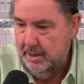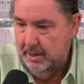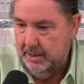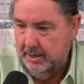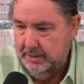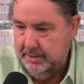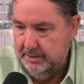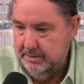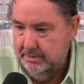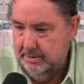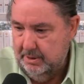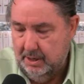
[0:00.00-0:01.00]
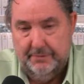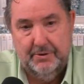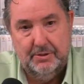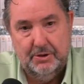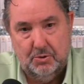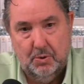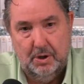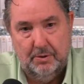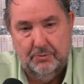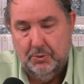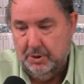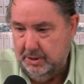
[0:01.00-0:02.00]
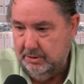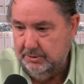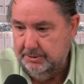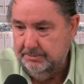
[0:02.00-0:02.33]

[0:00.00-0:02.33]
And 11 of the 12 were killed.